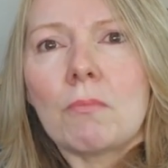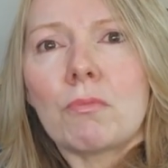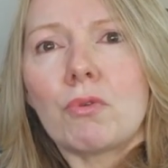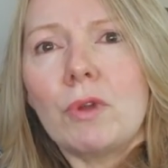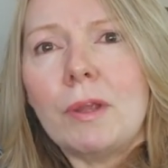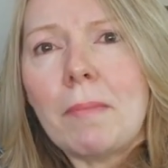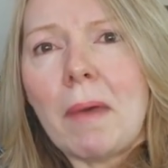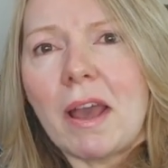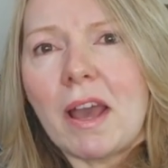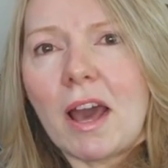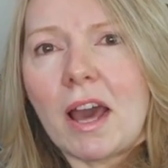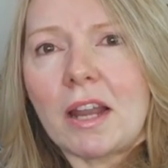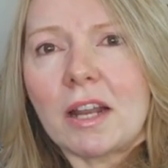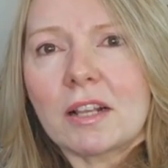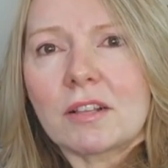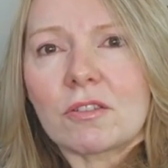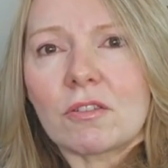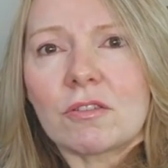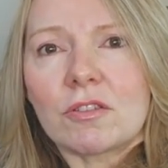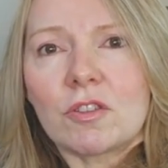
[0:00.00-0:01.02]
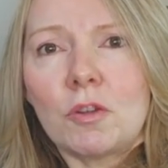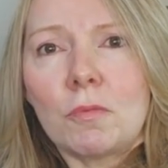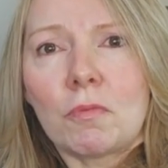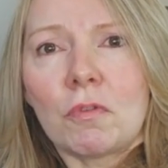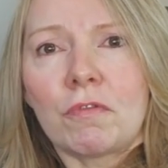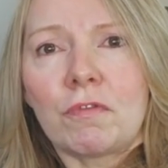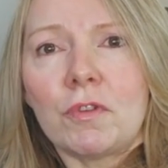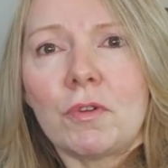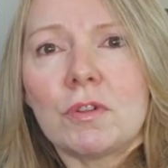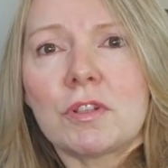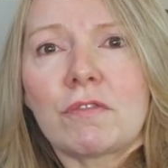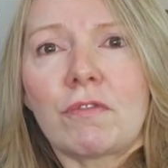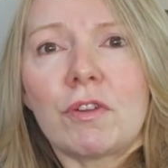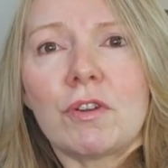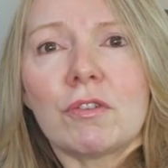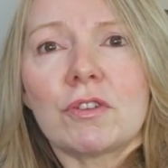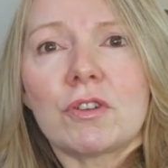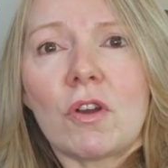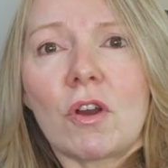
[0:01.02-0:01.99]
Prebiotics are superfoods
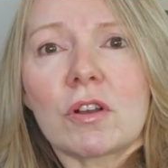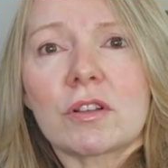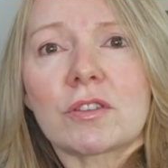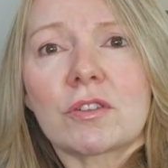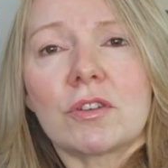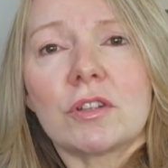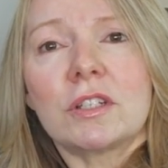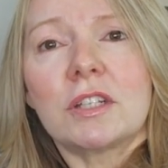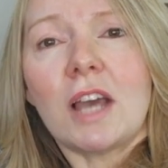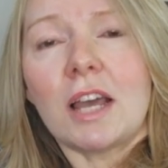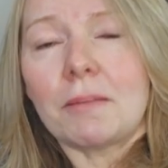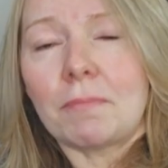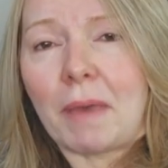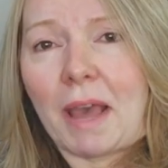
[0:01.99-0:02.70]
for your dog's good gut